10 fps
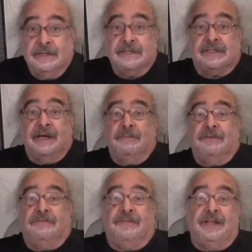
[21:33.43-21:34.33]
some
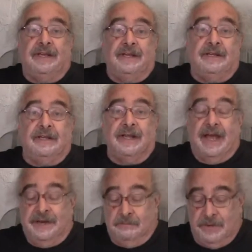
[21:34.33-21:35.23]
of the
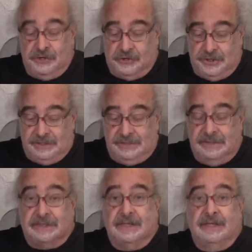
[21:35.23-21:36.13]

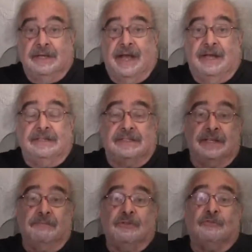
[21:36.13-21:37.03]
admissions and
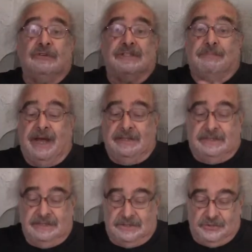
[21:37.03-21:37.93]
some of the
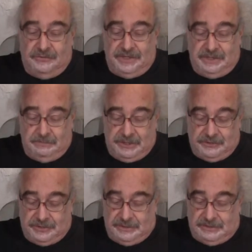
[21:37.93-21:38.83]
responses to the
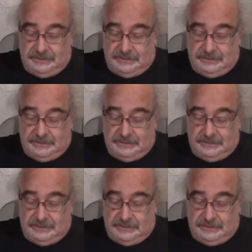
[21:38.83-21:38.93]
admissions.